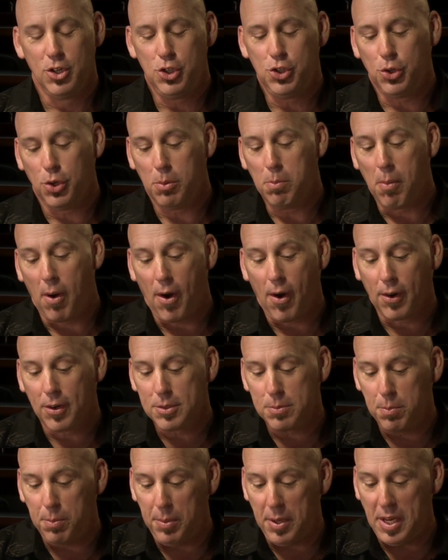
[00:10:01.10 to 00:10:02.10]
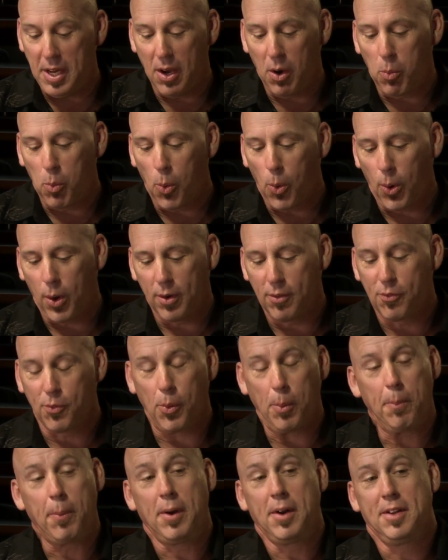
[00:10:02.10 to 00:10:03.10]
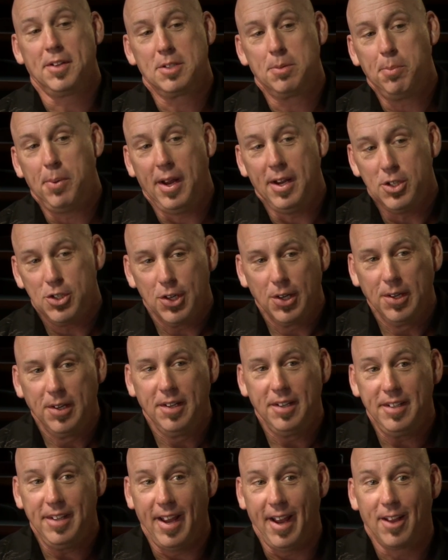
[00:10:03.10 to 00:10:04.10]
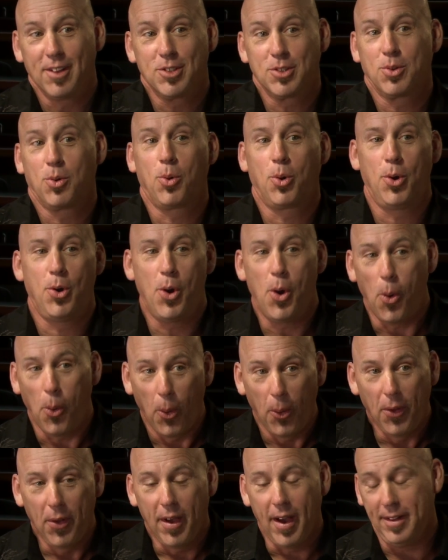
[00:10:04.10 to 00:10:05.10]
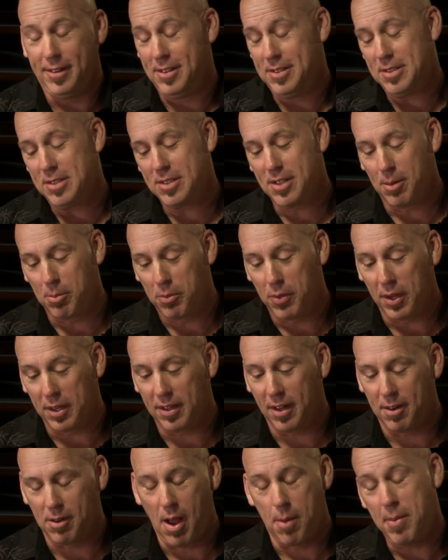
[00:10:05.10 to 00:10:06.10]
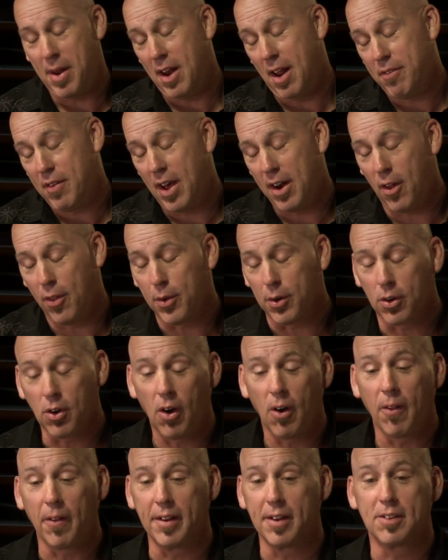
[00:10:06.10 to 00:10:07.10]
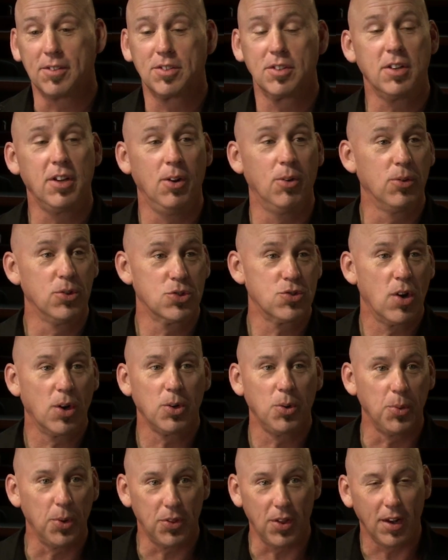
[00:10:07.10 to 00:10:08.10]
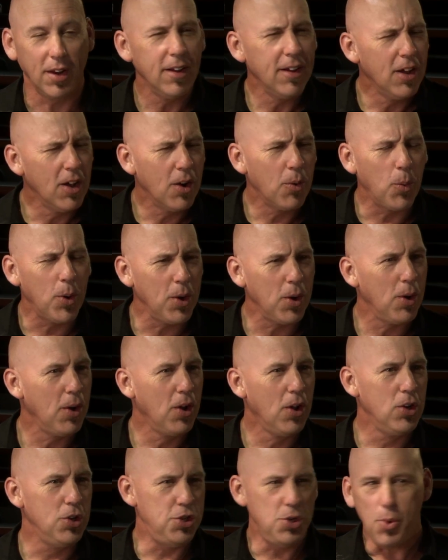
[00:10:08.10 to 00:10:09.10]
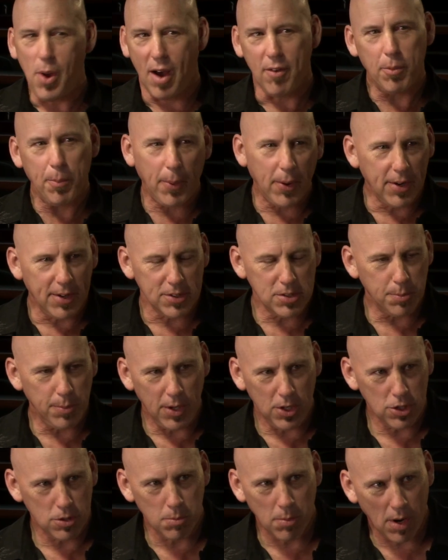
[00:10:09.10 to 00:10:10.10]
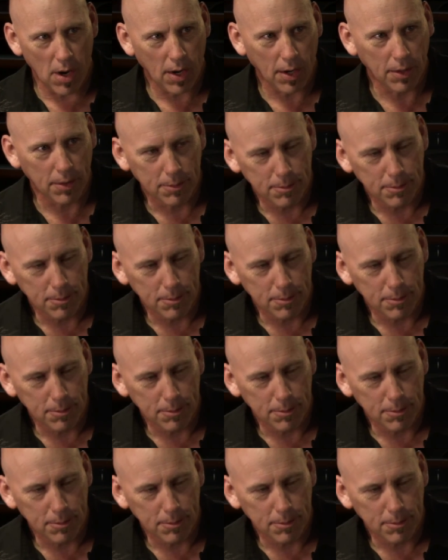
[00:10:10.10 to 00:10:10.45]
Should marks be awarded for participation, yes or no? And this is something that, I've had other colleagues, struggle with it. Do you have a participation mark?